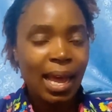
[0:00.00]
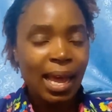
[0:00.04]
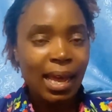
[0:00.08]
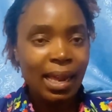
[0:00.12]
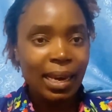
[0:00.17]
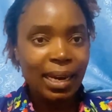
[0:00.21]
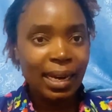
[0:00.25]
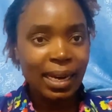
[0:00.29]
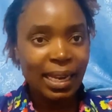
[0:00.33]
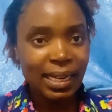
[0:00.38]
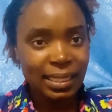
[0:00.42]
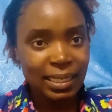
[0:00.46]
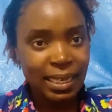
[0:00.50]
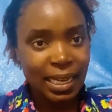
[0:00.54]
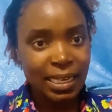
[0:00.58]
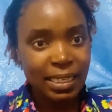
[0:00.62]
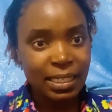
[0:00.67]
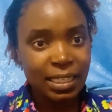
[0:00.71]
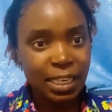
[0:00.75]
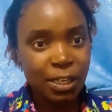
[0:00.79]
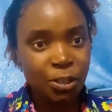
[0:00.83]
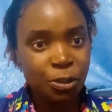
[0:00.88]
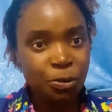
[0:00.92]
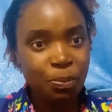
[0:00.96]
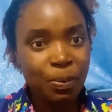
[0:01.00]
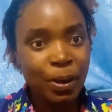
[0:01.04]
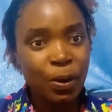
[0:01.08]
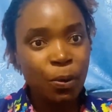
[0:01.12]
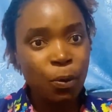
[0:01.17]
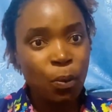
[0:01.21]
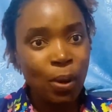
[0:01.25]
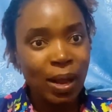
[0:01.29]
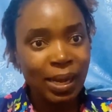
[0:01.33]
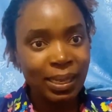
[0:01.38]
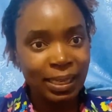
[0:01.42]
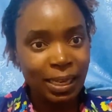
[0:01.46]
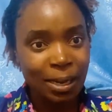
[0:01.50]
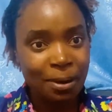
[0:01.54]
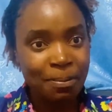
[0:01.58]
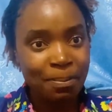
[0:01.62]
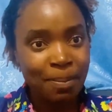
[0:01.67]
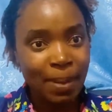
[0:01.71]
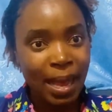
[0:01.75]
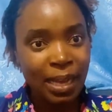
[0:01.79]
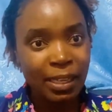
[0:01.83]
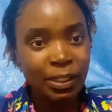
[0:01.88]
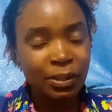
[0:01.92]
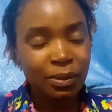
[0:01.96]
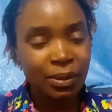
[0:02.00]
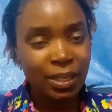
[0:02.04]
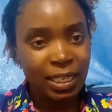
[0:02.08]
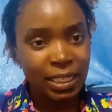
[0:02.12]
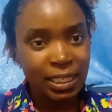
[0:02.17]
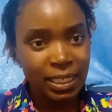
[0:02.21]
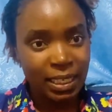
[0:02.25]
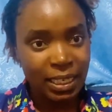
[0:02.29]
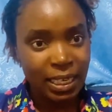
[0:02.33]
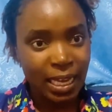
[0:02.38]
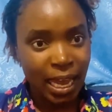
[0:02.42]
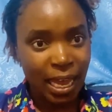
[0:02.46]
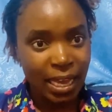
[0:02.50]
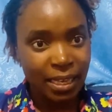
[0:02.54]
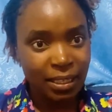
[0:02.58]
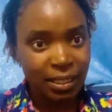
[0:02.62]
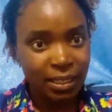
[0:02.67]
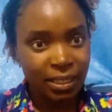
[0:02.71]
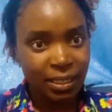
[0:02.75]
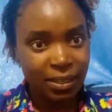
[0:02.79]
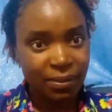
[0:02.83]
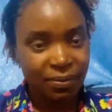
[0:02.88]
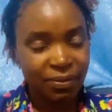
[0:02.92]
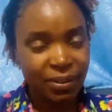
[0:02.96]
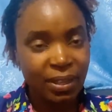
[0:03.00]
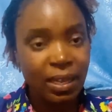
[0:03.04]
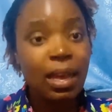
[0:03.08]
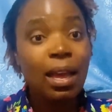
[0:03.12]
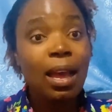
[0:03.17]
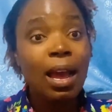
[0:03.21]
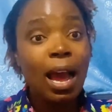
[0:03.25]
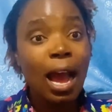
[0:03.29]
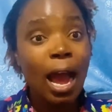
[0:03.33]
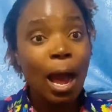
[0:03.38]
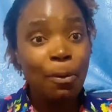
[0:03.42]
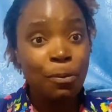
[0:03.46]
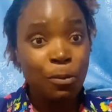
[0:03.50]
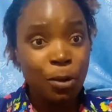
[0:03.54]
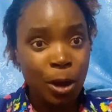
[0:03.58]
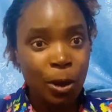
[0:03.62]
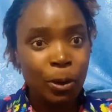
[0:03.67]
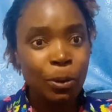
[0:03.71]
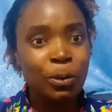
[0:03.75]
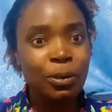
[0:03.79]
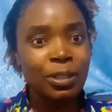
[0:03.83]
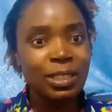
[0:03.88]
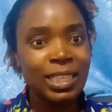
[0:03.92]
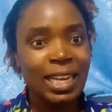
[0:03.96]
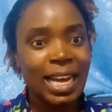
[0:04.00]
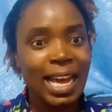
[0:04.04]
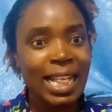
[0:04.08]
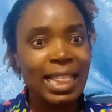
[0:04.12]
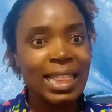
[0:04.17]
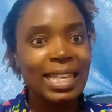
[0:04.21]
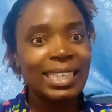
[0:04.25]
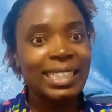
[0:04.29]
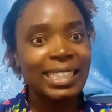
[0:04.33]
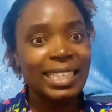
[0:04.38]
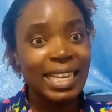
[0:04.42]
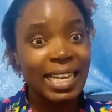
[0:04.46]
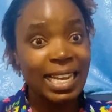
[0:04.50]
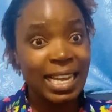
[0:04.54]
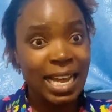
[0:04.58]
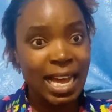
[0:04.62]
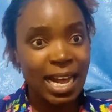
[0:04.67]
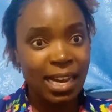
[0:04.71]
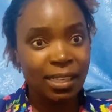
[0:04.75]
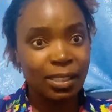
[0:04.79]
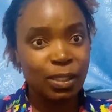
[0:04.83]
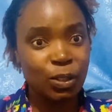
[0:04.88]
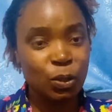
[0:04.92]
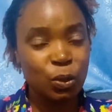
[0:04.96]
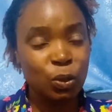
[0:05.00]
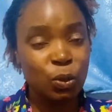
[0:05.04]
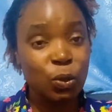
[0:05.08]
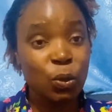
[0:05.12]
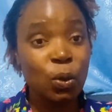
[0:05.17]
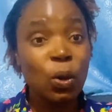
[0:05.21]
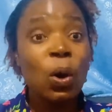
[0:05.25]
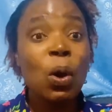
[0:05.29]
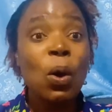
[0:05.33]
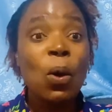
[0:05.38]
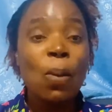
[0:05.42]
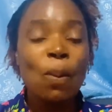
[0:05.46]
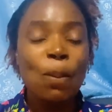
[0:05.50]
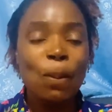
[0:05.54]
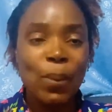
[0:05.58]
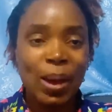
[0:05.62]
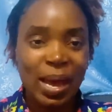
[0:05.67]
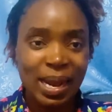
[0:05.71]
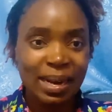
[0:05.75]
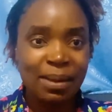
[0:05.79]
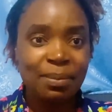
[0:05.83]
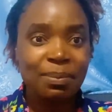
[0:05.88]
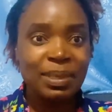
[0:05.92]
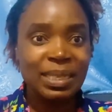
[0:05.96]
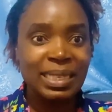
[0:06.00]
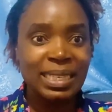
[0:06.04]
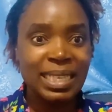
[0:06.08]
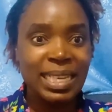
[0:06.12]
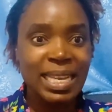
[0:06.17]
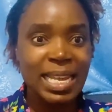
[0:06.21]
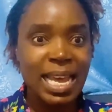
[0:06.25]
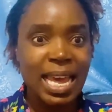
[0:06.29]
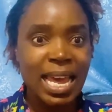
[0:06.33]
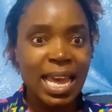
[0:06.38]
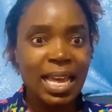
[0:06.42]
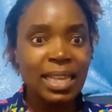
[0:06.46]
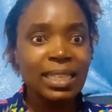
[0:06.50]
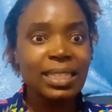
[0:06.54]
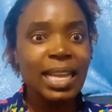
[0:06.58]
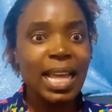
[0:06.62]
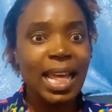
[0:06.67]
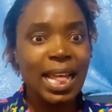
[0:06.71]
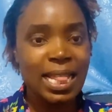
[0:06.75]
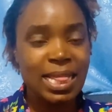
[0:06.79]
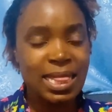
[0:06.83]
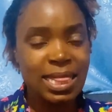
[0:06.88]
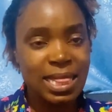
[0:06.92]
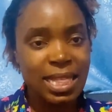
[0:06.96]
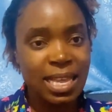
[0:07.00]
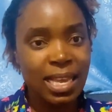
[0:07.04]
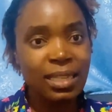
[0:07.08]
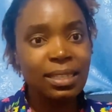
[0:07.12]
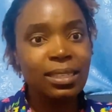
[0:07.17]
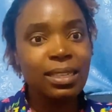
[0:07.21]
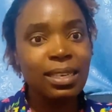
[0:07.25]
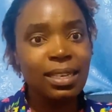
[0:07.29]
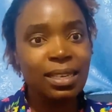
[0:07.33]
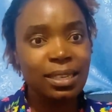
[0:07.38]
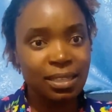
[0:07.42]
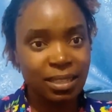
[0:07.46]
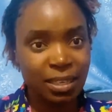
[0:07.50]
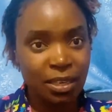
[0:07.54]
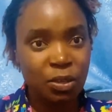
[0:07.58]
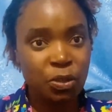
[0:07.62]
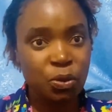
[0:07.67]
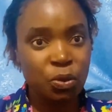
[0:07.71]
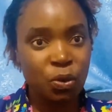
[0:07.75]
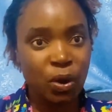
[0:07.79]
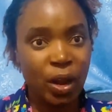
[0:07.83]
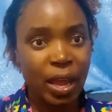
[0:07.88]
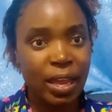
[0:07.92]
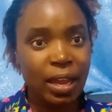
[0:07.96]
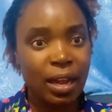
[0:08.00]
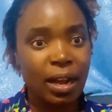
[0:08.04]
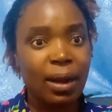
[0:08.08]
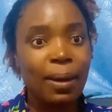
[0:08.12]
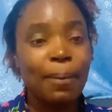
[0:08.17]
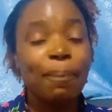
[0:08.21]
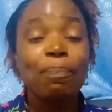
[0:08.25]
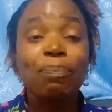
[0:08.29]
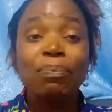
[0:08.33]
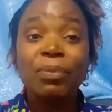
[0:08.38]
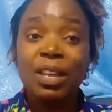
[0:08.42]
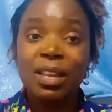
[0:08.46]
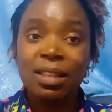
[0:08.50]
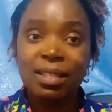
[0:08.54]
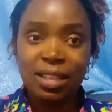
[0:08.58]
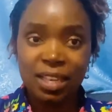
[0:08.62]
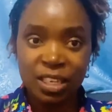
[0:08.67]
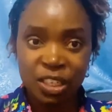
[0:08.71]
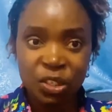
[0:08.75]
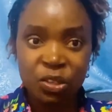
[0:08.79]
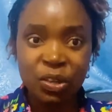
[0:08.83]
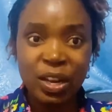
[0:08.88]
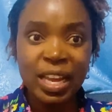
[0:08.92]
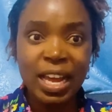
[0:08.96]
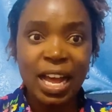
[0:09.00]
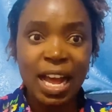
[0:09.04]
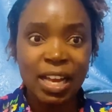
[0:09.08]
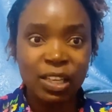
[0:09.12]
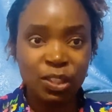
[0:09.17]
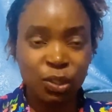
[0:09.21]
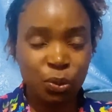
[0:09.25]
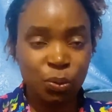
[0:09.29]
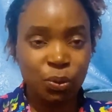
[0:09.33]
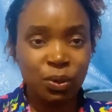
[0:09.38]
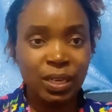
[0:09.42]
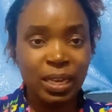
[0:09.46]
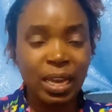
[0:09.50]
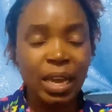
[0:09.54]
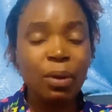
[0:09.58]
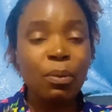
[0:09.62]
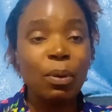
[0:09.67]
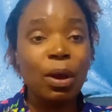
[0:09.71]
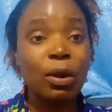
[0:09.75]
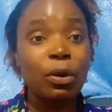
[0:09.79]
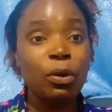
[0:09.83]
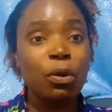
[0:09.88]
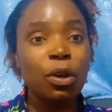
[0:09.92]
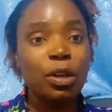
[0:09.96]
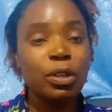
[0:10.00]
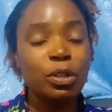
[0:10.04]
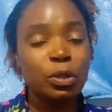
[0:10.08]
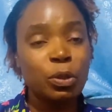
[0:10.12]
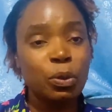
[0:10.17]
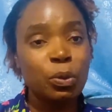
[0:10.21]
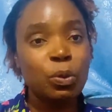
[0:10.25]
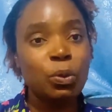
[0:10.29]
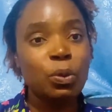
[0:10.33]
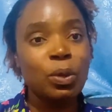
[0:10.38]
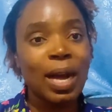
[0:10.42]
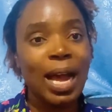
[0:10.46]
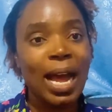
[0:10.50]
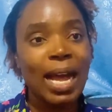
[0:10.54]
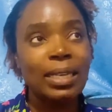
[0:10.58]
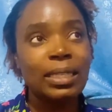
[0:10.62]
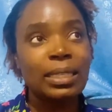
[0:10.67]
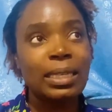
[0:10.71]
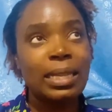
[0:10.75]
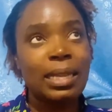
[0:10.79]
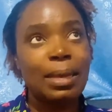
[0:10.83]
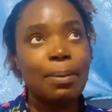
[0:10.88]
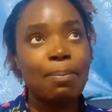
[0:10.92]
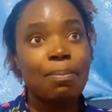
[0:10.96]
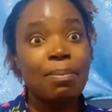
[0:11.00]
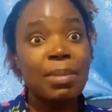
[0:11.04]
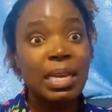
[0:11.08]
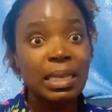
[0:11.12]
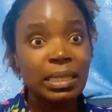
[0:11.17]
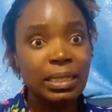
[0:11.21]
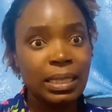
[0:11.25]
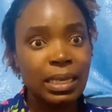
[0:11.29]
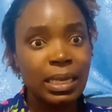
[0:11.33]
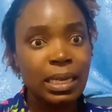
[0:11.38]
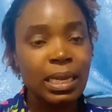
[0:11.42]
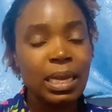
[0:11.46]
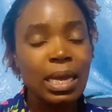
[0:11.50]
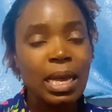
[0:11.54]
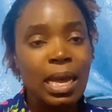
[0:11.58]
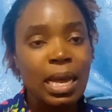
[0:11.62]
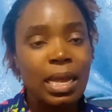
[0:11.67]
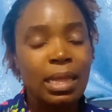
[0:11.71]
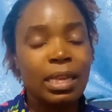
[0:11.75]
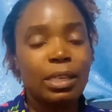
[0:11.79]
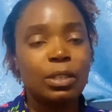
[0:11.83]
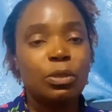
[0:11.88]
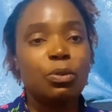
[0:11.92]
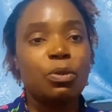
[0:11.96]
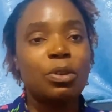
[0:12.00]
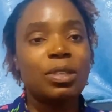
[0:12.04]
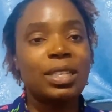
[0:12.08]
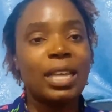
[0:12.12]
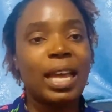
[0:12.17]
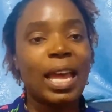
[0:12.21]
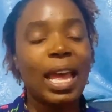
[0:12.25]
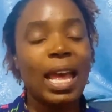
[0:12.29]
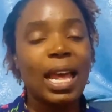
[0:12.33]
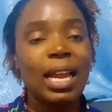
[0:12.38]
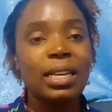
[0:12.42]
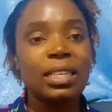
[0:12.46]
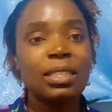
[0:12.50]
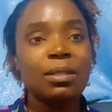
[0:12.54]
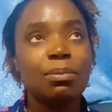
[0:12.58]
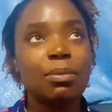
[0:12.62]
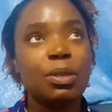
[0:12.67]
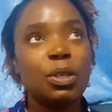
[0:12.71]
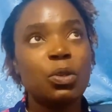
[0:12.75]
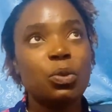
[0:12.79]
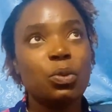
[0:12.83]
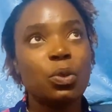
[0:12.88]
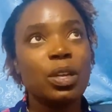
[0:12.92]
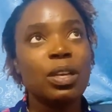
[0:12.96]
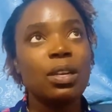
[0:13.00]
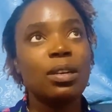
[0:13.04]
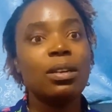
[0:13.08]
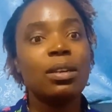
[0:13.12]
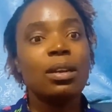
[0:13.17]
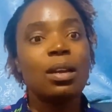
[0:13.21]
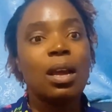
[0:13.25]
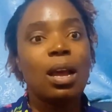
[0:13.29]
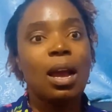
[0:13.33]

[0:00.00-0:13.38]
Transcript: Ladies and gentlemen, welcome back to the CSTV. I'm your host, Kathleen Igaltoto, Madam CS, and this is The Striker. In The Striker today, we're going to look at the meeting that was held between